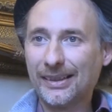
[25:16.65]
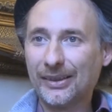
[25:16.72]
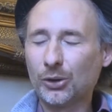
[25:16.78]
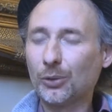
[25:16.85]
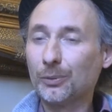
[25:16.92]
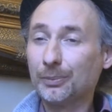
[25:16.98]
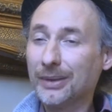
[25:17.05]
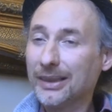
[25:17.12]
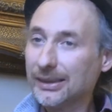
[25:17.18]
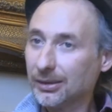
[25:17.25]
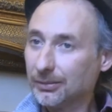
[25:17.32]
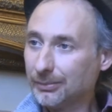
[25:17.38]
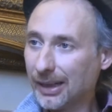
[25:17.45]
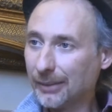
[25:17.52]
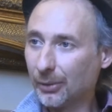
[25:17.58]
So
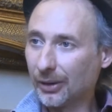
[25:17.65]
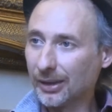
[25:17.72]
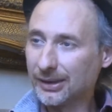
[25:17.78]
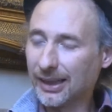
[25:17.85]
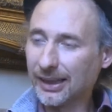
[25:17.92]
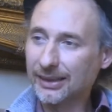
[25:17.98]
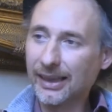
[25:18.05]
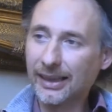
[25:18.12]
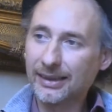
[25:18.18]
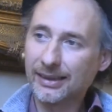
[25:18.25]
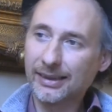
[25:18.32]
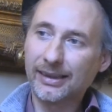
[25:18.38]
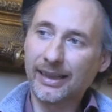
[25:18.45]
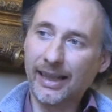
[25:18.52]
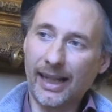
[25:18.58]
little memories like
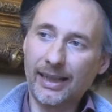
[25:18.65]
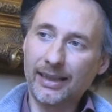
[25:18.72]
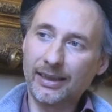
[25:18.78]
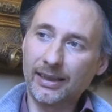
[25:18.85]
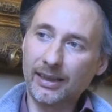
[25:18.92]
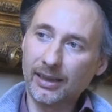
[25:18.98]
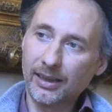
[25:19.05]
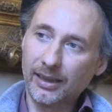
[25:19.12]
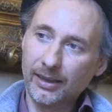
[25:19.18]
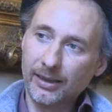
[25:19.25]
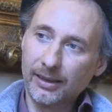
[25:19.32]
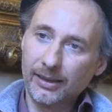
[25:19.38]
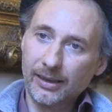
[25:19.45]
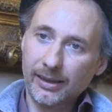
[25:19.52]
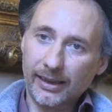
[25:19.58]
that can
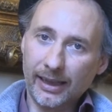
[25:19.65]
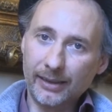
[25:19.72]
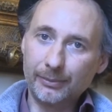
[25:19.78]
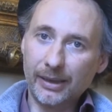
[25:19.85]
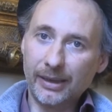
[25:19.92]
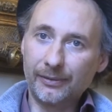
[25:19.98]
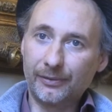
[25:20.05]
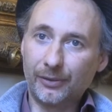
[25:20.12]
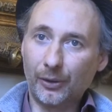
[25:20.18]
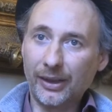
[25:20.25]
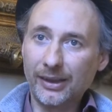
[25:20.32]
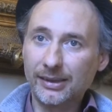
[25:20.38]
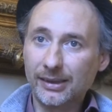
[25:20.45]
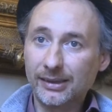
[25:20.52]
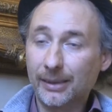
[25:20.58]
be, for
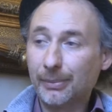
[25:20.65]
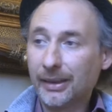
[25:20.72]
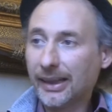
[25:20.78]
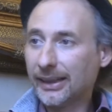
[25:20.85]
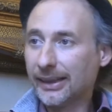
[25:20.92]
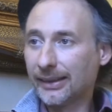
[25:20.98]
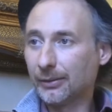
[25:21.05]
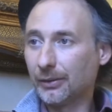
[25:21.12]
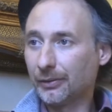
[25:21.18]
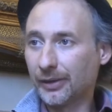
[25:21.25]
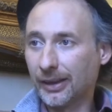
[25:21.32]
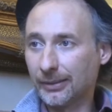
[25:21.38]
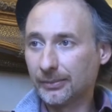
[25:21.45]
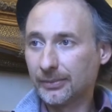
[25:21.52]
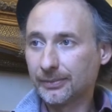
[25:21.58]
instance, the beginning of a
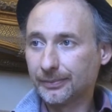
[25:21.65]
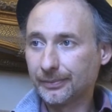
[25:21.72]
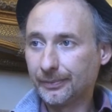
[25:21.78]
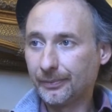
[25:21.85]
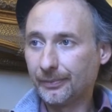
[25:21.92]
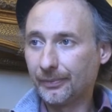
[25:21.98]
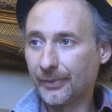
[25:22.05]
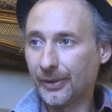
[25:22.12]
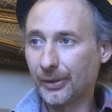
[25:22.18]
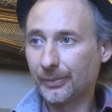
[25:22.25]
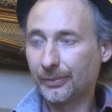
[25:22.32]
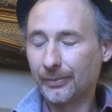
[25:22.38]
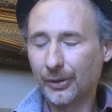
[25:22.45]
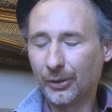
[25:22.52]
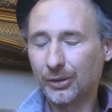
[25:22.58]
film. You
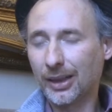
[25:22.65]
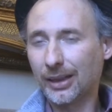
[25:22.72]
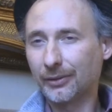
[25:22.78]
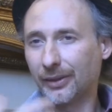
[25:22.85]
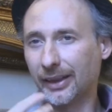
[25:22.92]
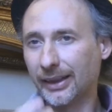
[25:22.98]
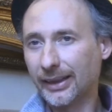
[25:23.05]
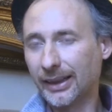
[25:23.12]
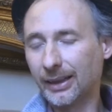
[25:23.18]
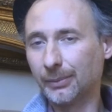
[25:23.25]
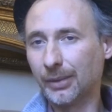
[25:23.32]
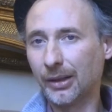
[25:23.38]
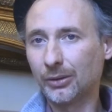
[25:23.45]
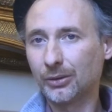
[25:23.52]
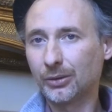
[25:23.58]
know, you start thinking
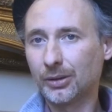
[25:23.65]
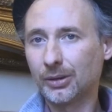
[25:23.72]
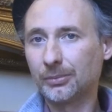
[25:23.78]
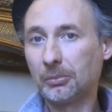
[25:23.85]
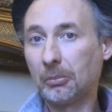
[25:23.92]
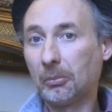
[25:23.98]
about,